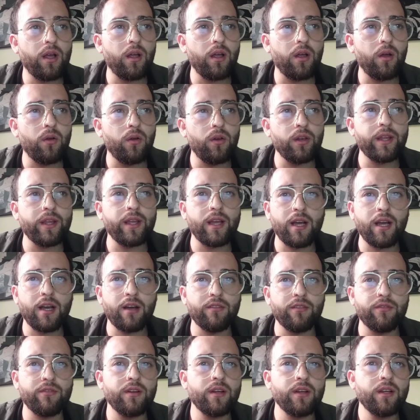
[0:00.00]
only
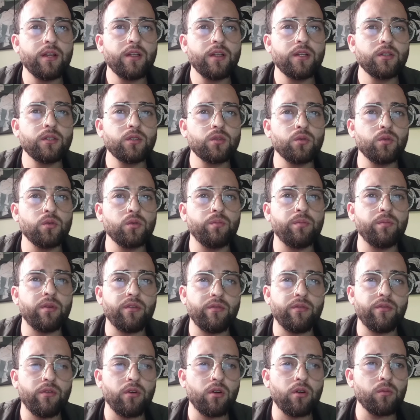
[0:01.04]
have to
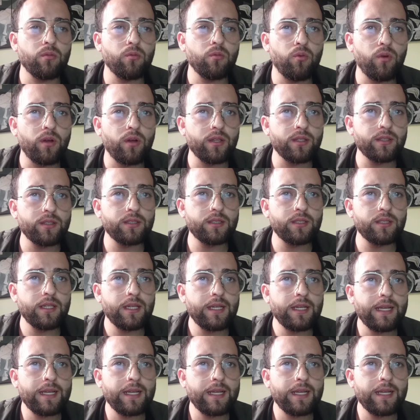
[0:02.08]
perform once.